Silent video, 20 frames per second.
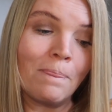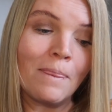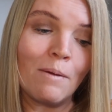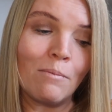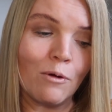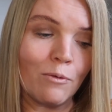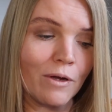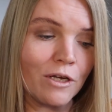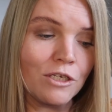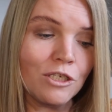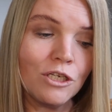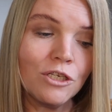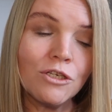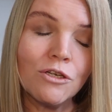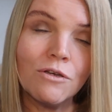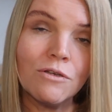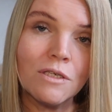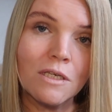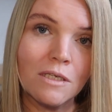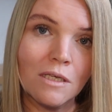But when she
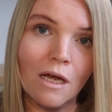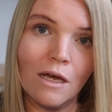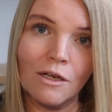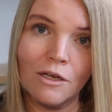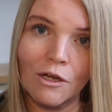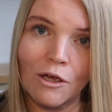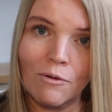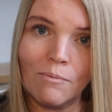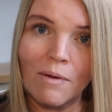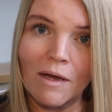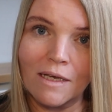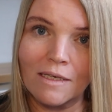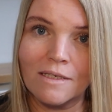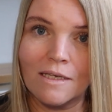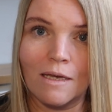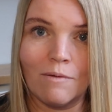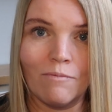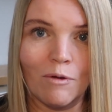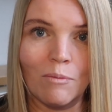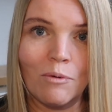chooses unknown
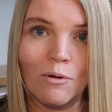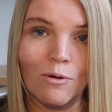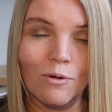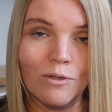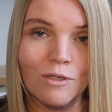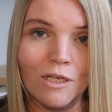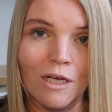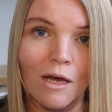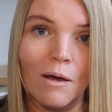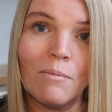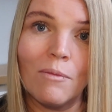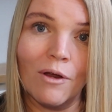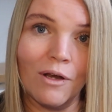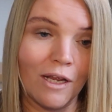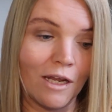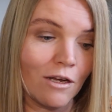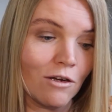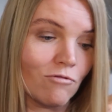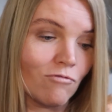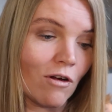magazine reporter
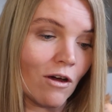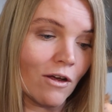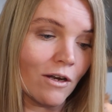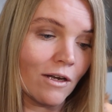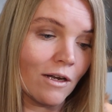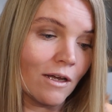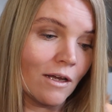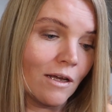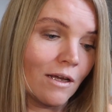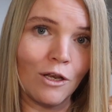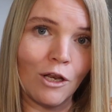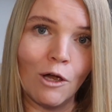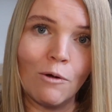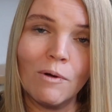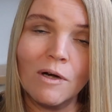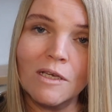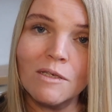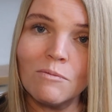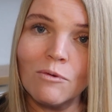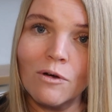Monique Grant, no
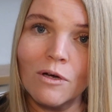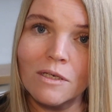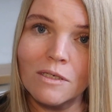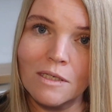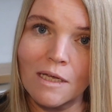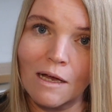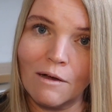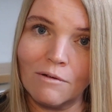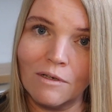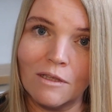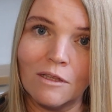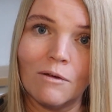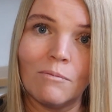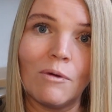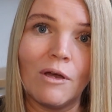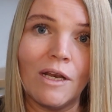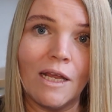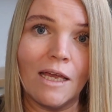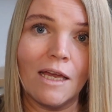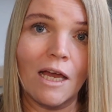one is more astounded than
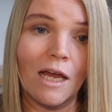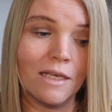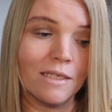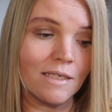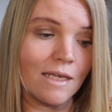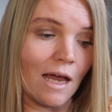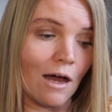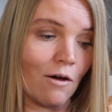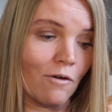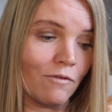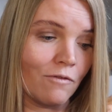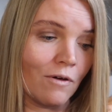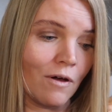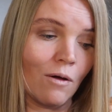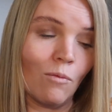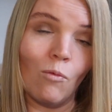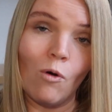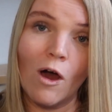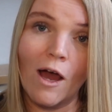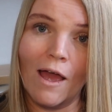Monique herself.
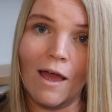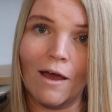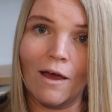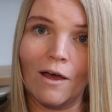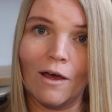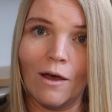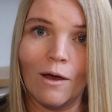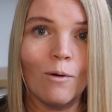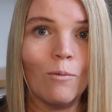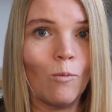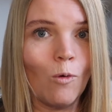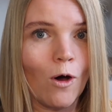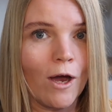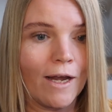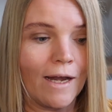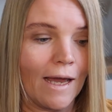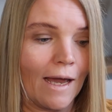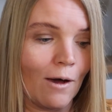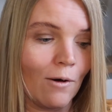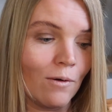Why her? Why
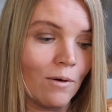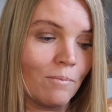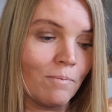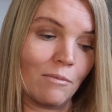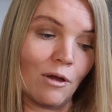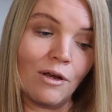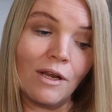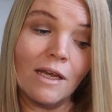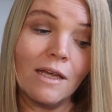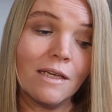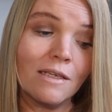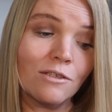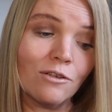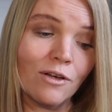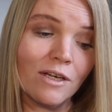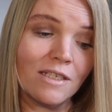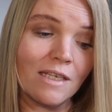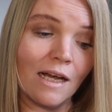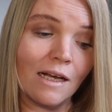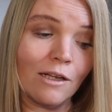now? Monique is not
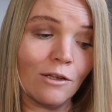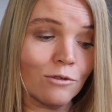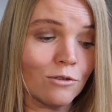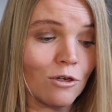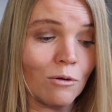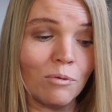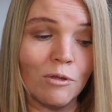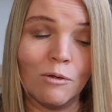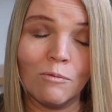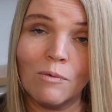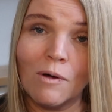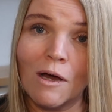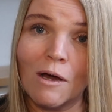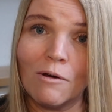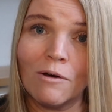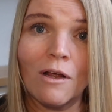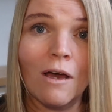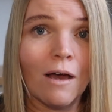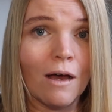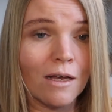exactly on top of the
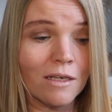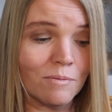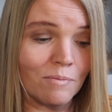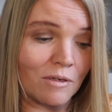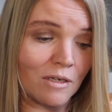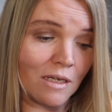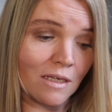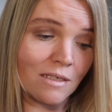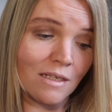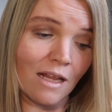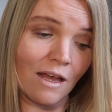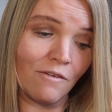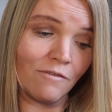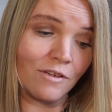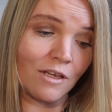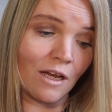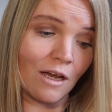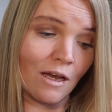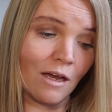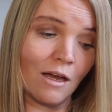world. Her husband has left
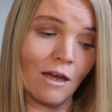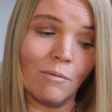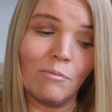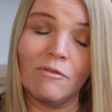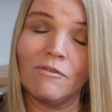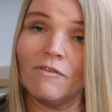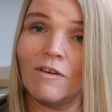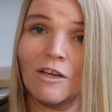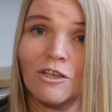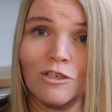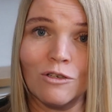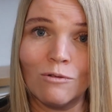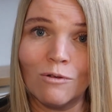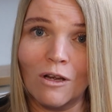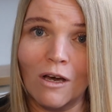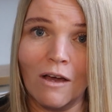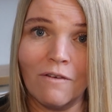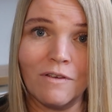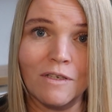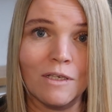her. Her professional
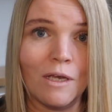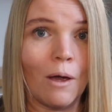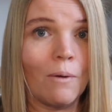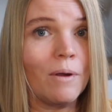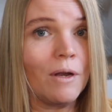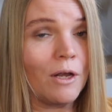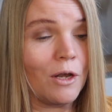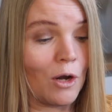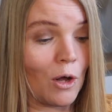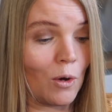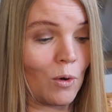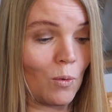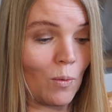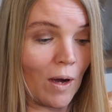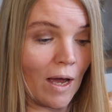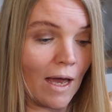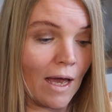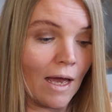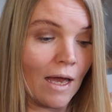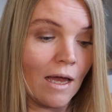life is going
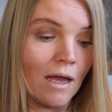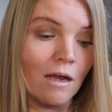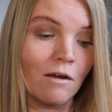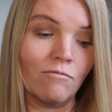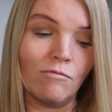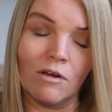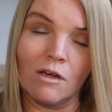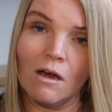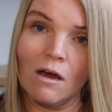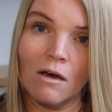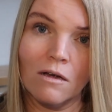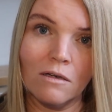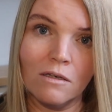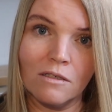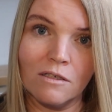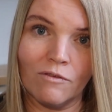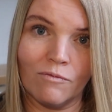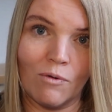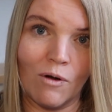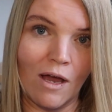nowhere.
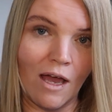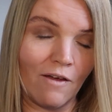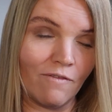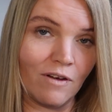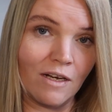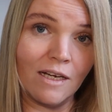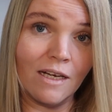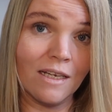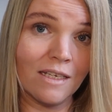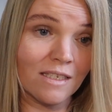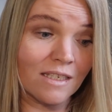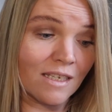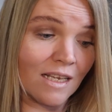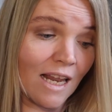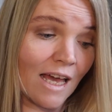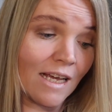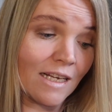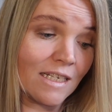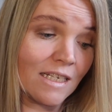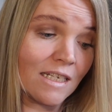Regardless of why Evelyn has
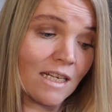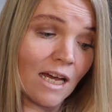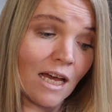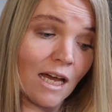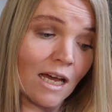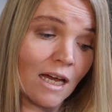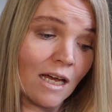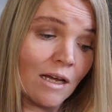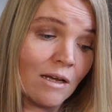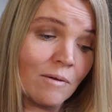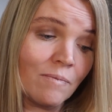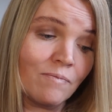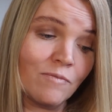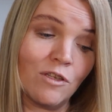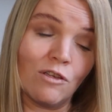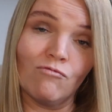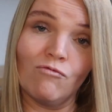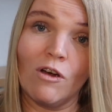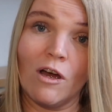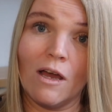selected her
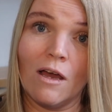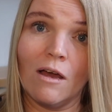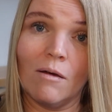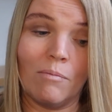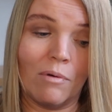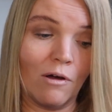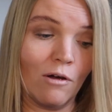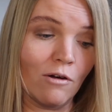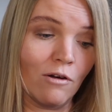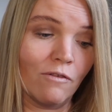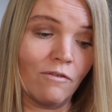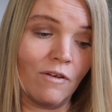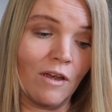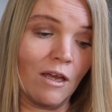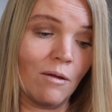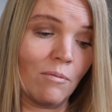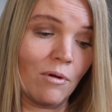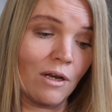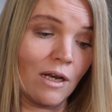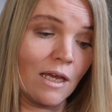to write her biography,
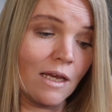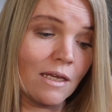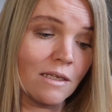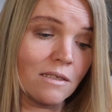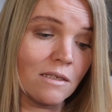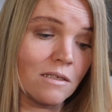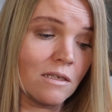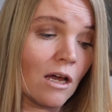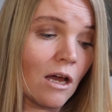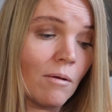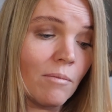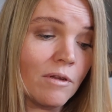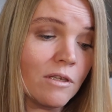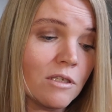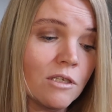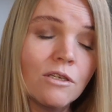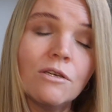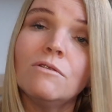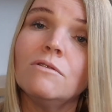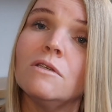Monique is determined
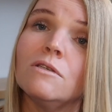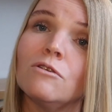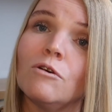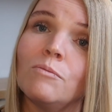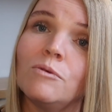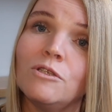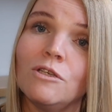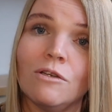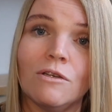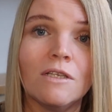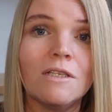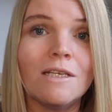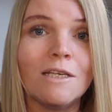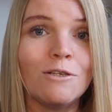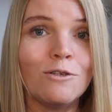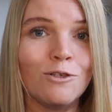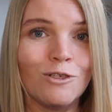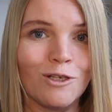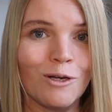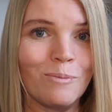to use this opportunity
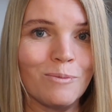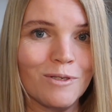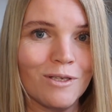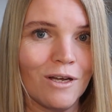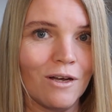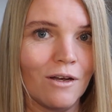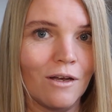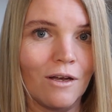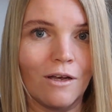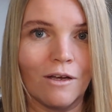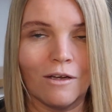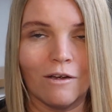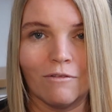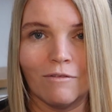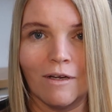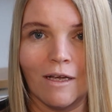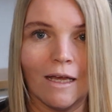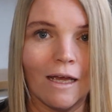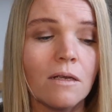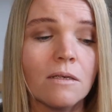to jumpstart her
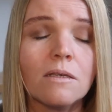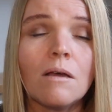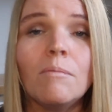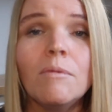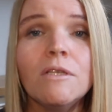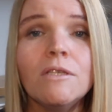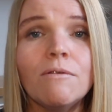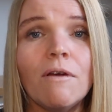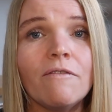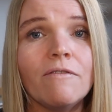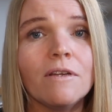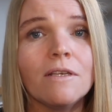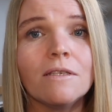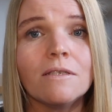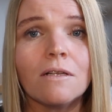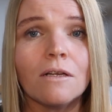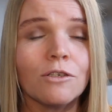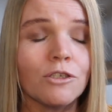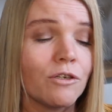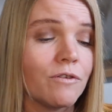career. Summoned to Evelyn's
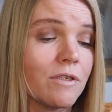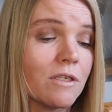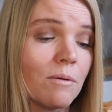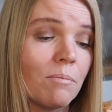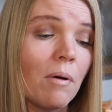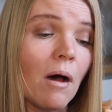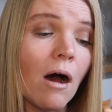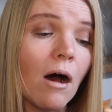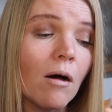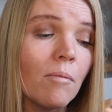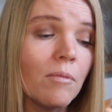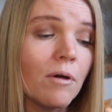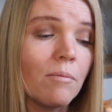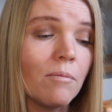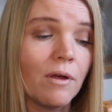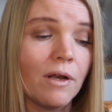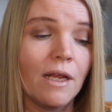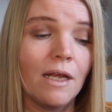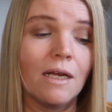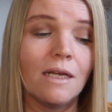luxurious apartment,
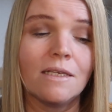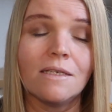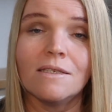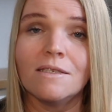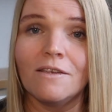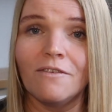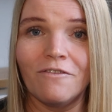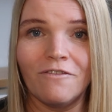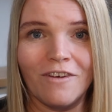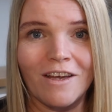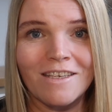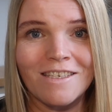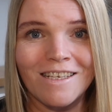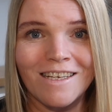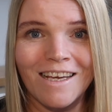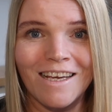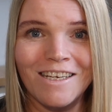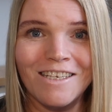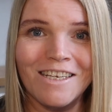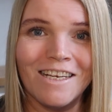Monique listens in
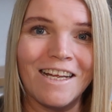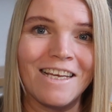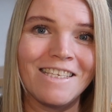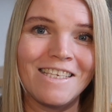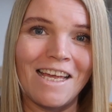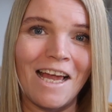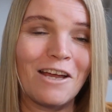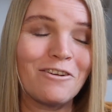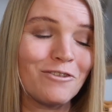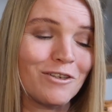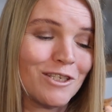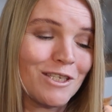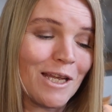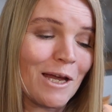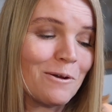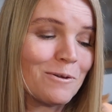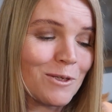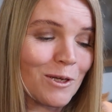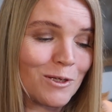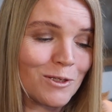fascination as the actress
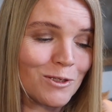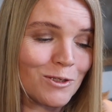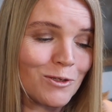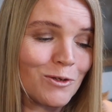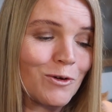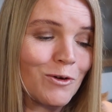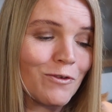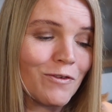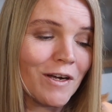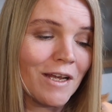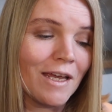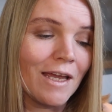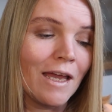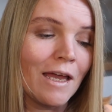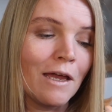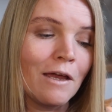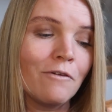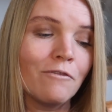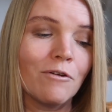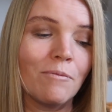tells her story,
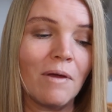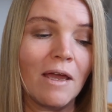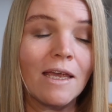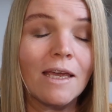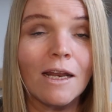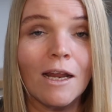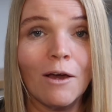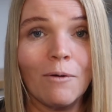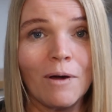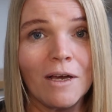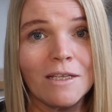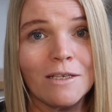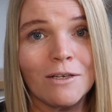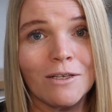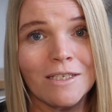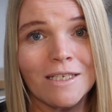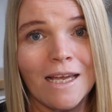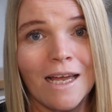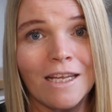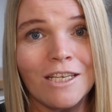from making her way to
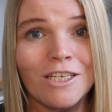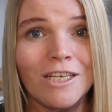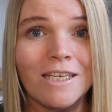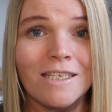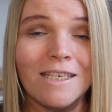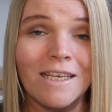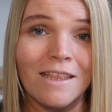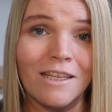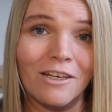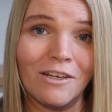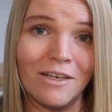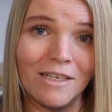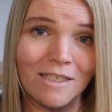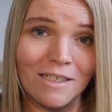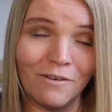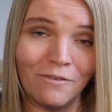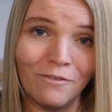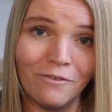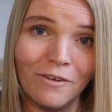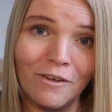Los Angeles in the
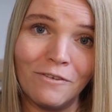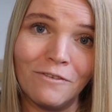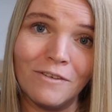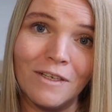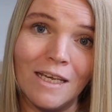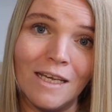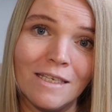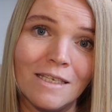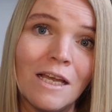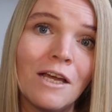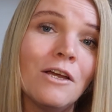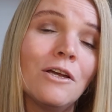1950s